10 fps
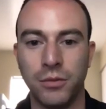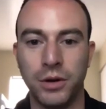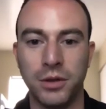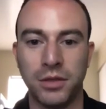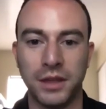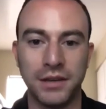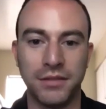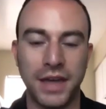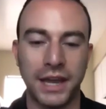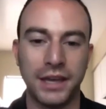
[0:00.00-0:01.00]
What do you think
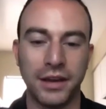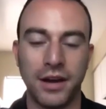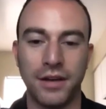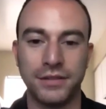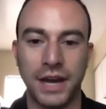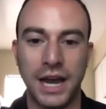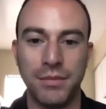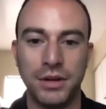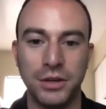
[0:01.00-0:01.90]
of that kickoff time,